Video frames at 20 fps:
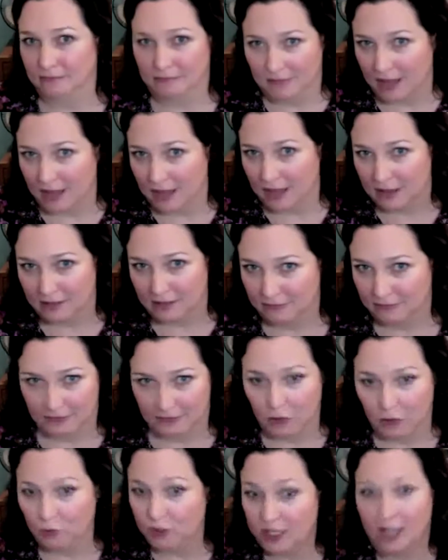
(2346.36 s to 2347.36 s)
that
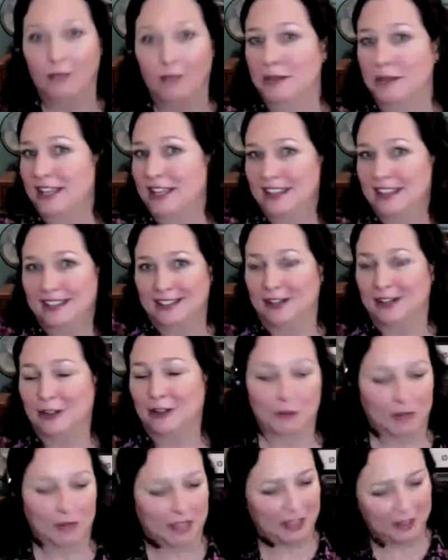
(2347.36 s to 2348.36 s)
you tell me,
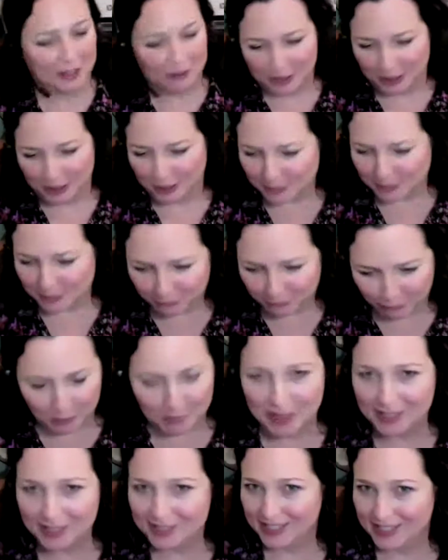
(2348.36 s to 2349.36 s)
okay, you're telling me 4
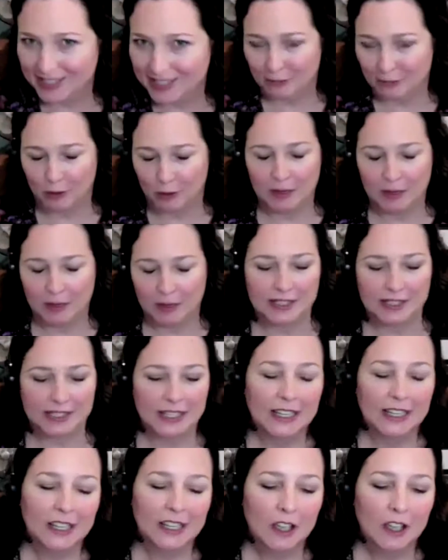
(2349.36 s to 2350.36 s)
months, it's 4 months.
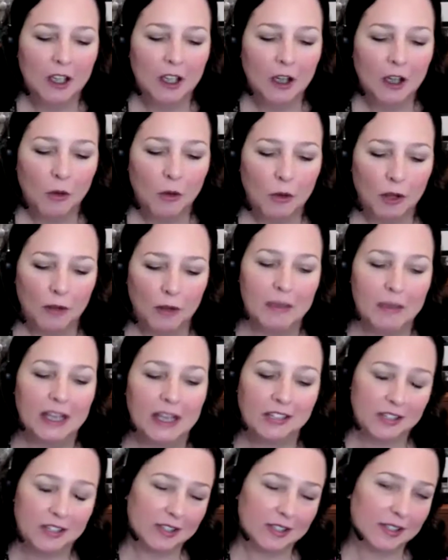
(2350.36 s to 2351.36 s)
Well,
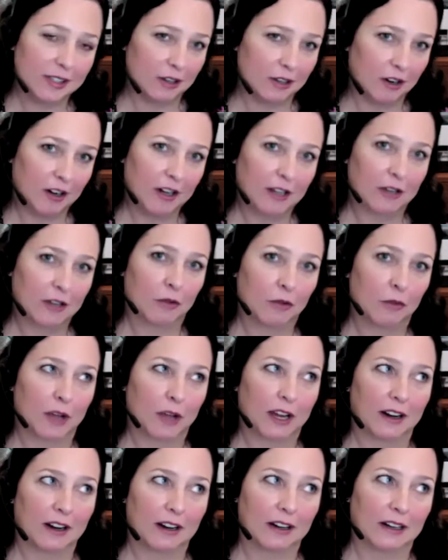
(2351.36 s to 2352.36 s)
imagine a scenario
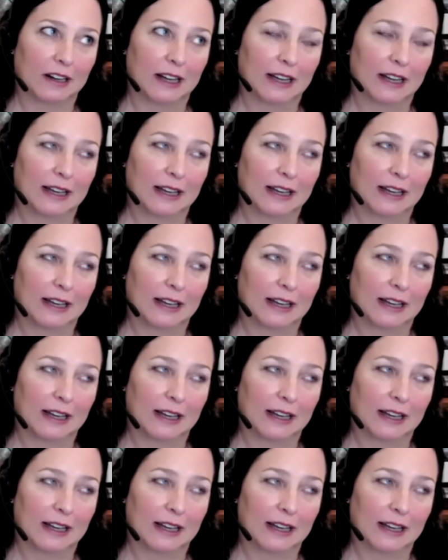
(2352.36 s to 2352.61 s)
where